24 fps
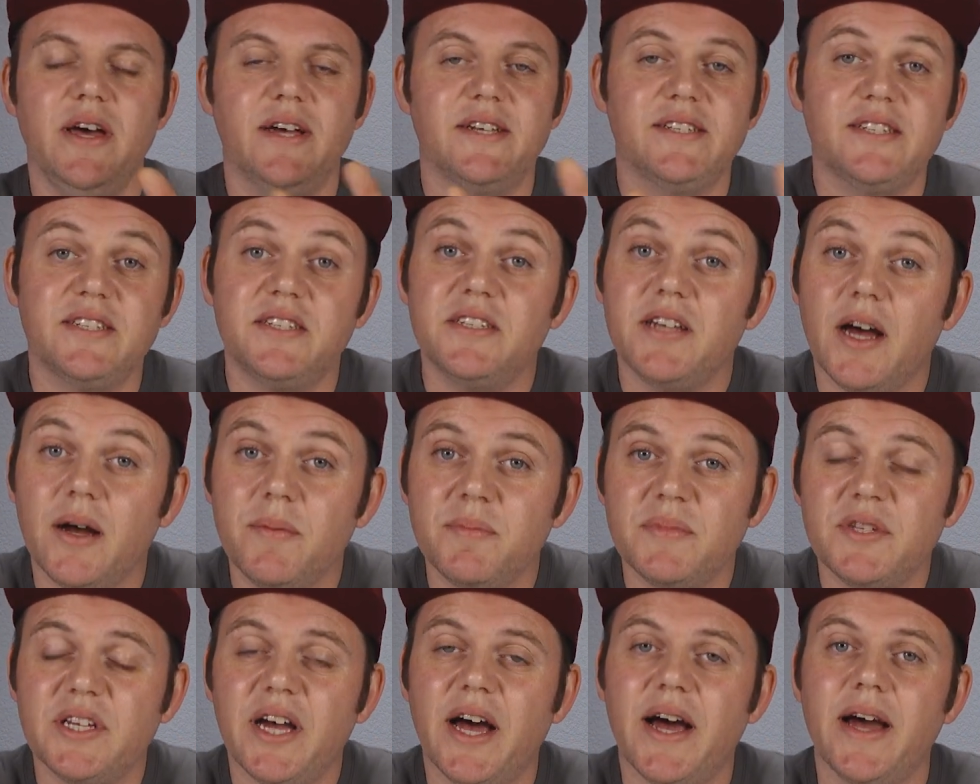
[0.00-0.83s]

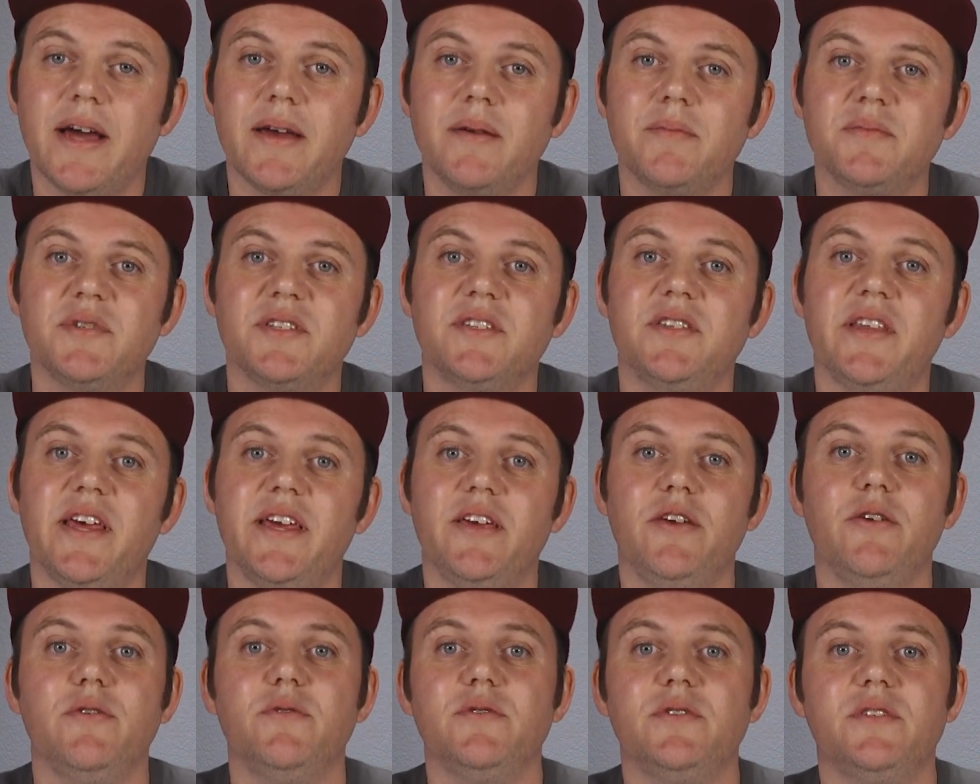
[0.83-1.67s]
Sometimes they
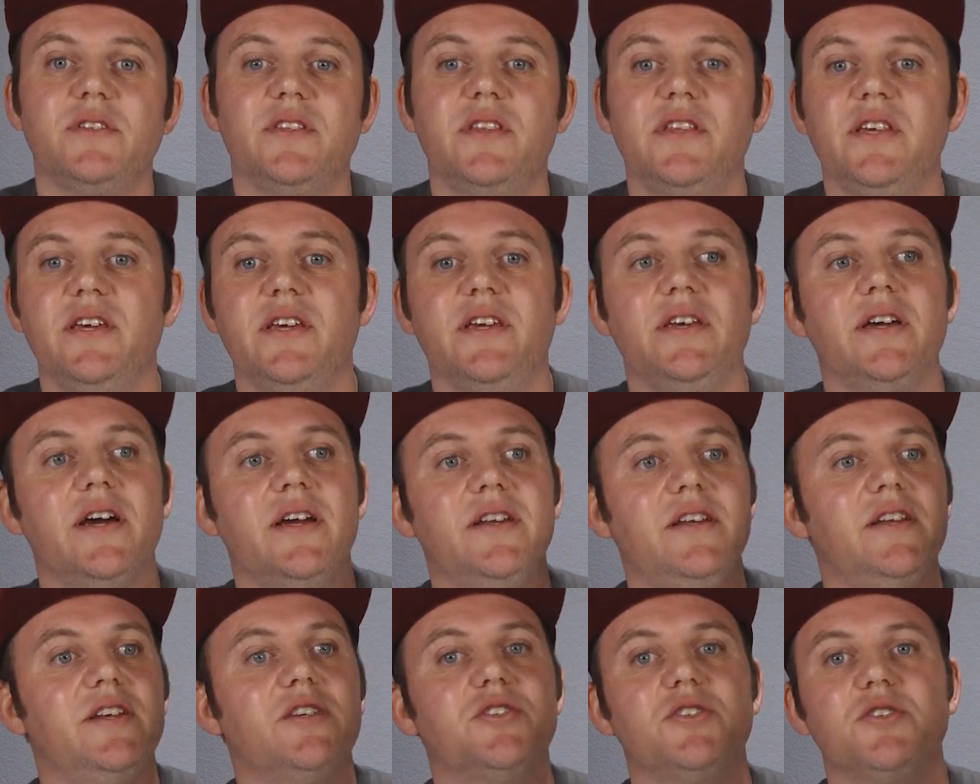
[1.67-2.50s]
use the
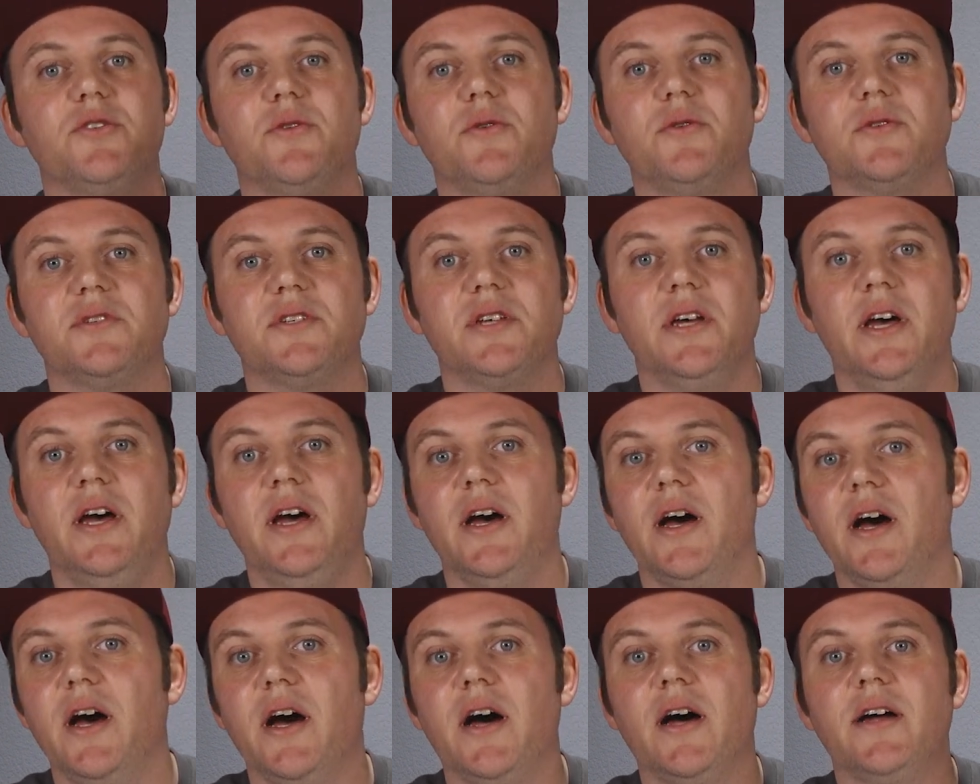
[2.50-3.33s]
initials
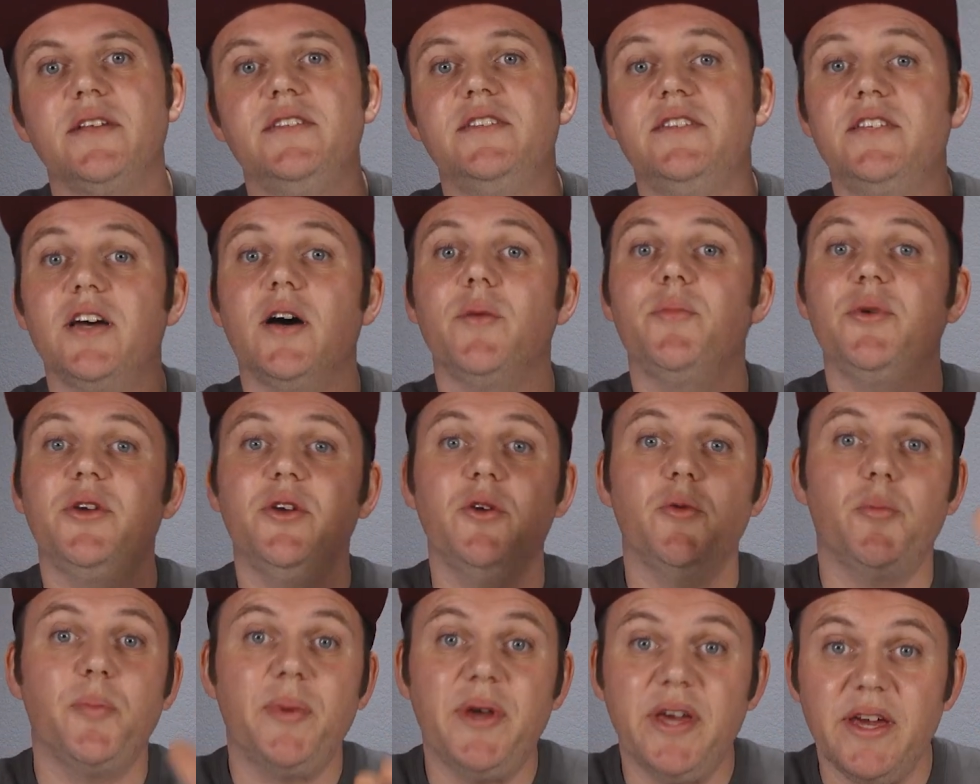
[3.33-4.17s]
uh,
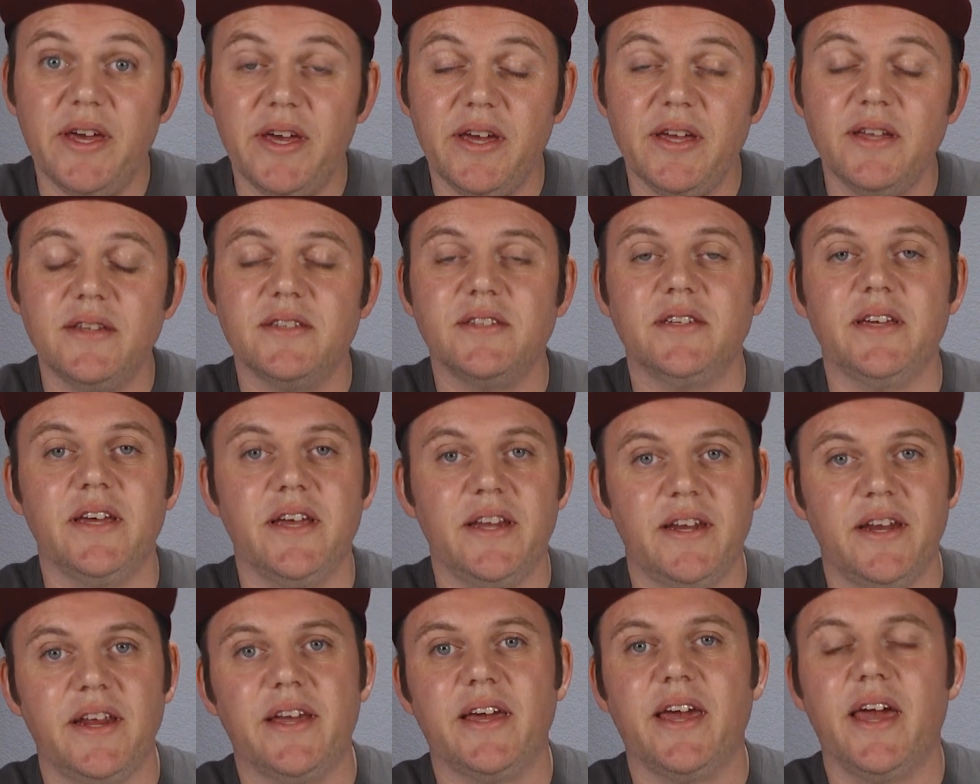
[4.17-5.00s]
WP to
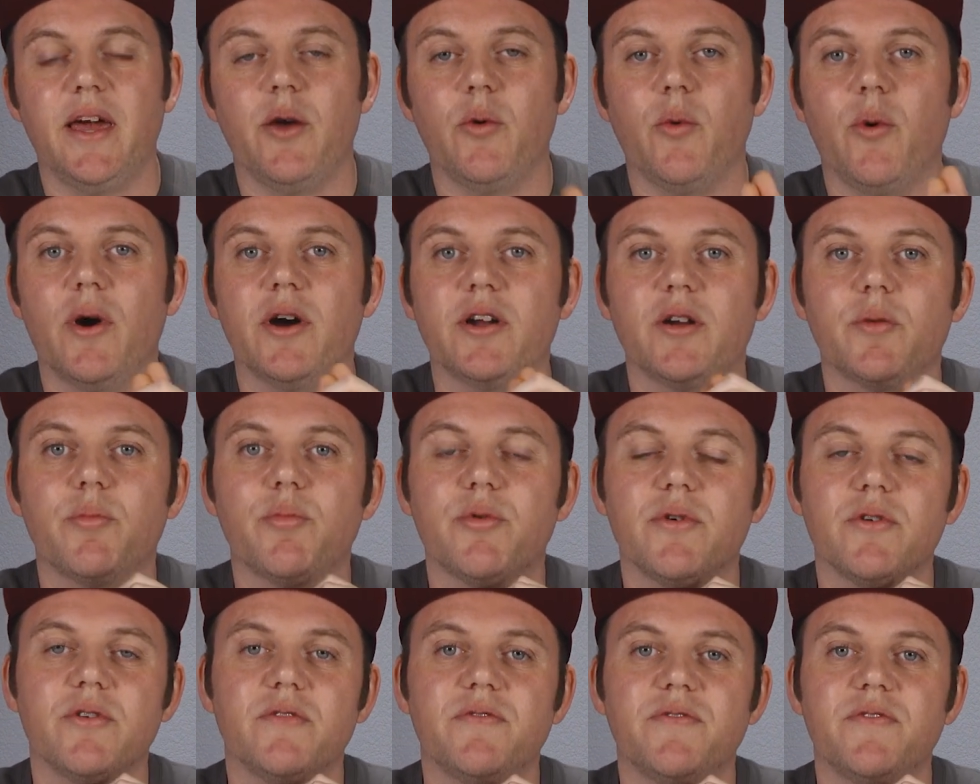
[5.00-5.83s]
indicate
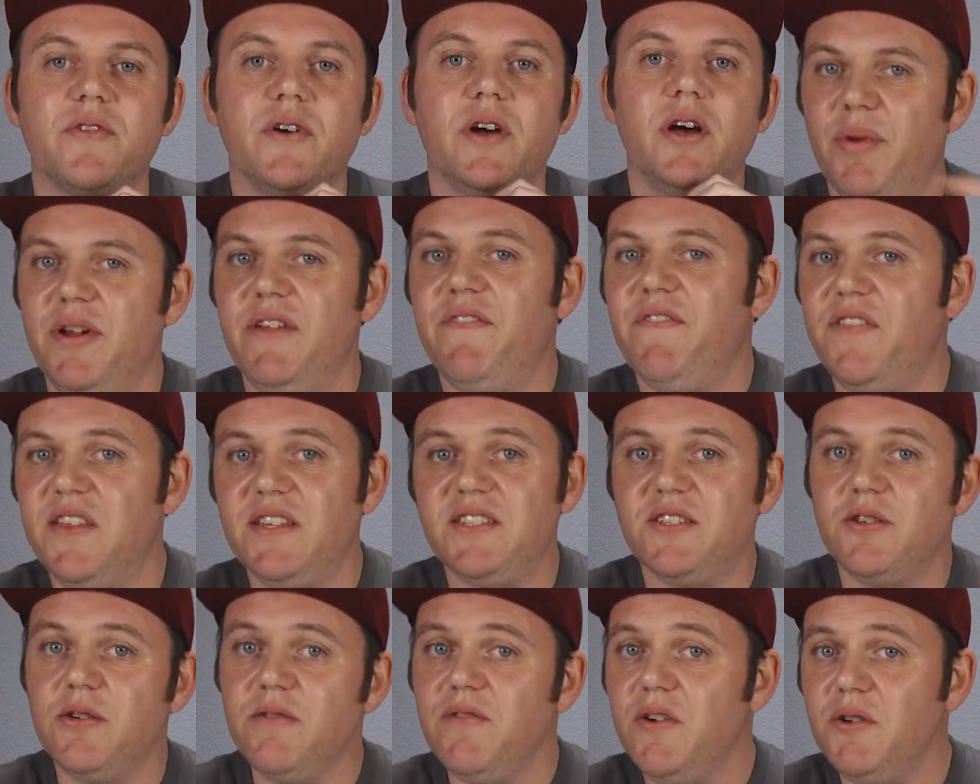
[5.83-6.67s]
waterproof. But if the
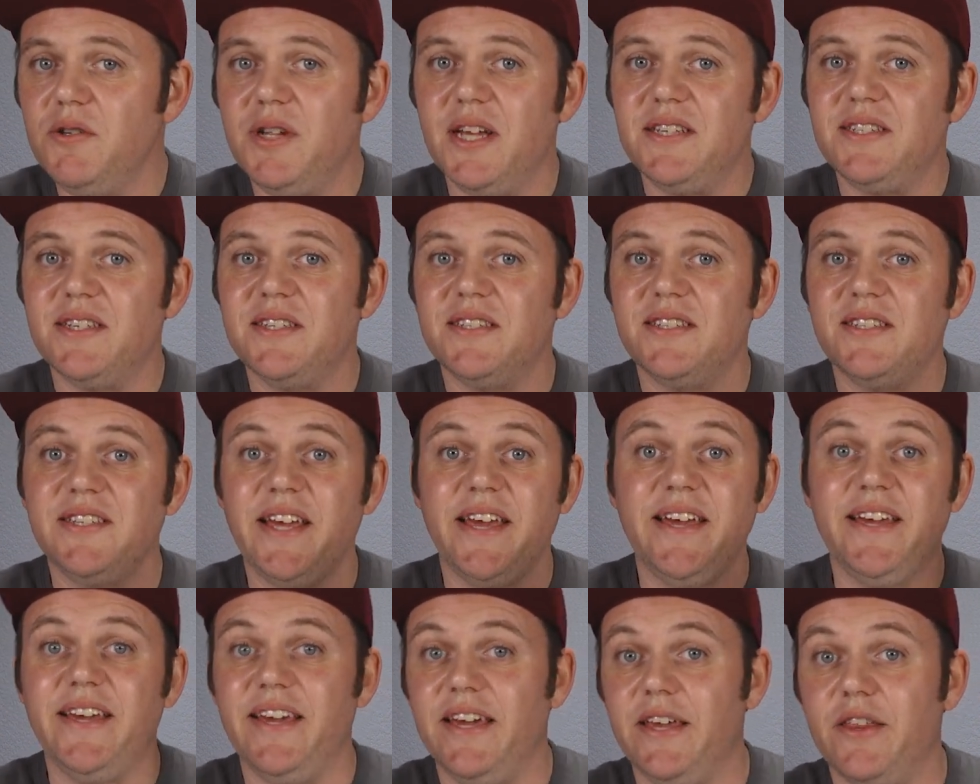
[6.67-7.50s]
servo doesn't
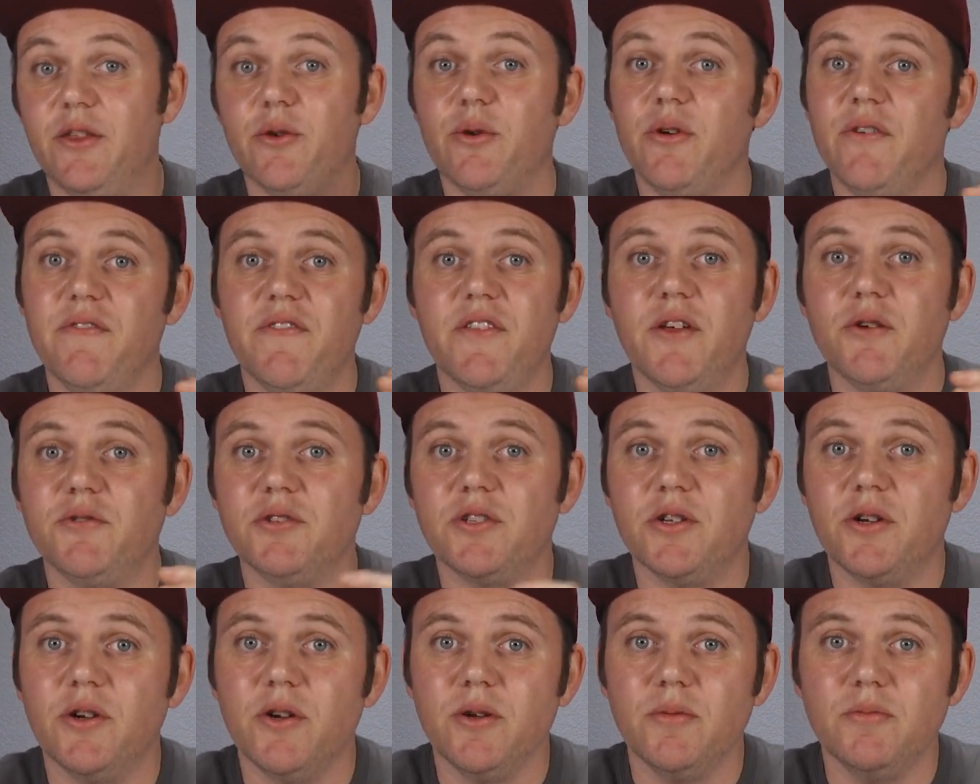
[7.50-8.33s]
say either of
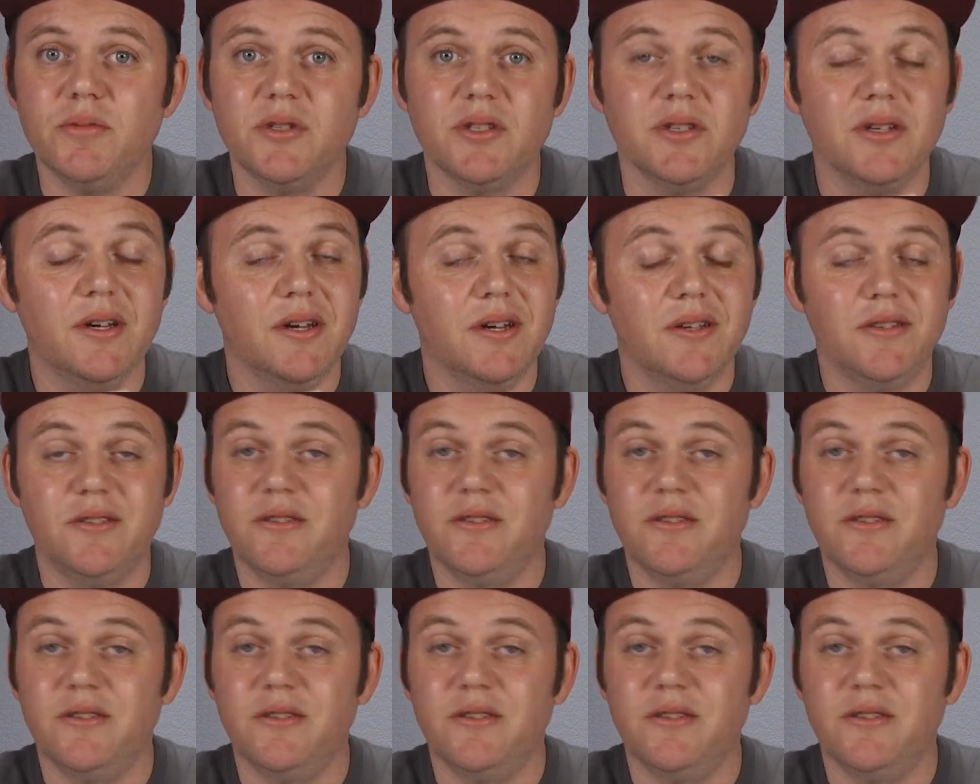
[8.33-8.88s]
those terms,